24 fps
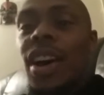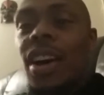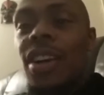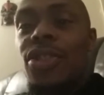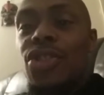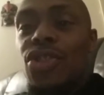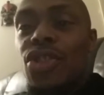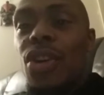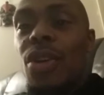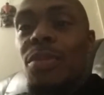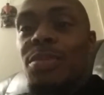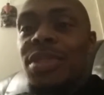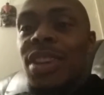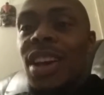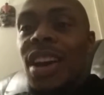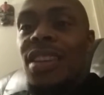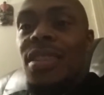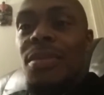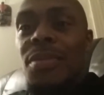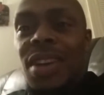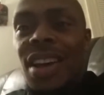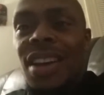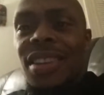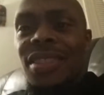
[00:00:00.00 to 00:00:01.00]
You know what I'm
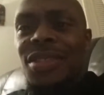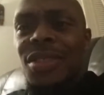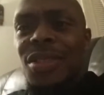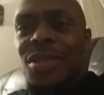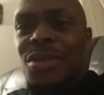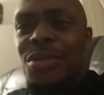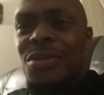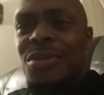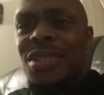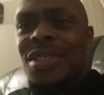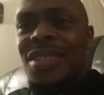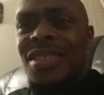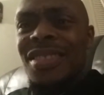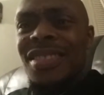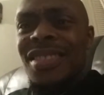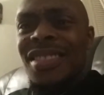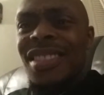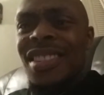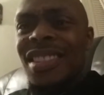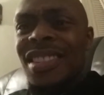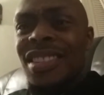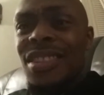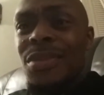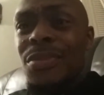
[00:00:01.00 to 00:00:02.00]
saying? I'm like, dude,
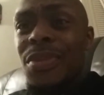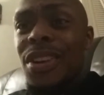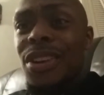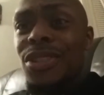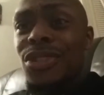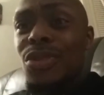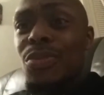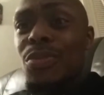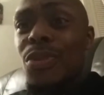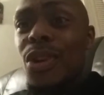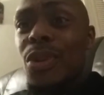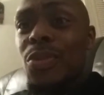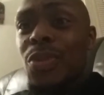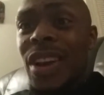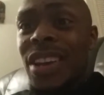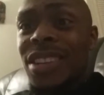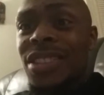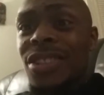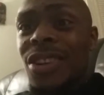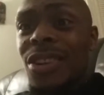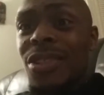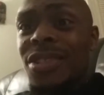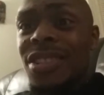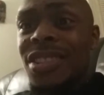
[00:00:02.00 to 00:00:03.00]
you better do more
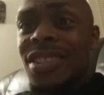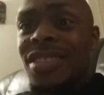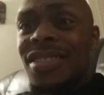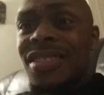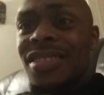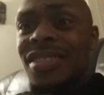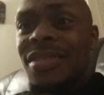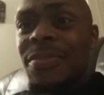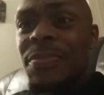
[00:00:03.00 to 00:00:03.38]
research.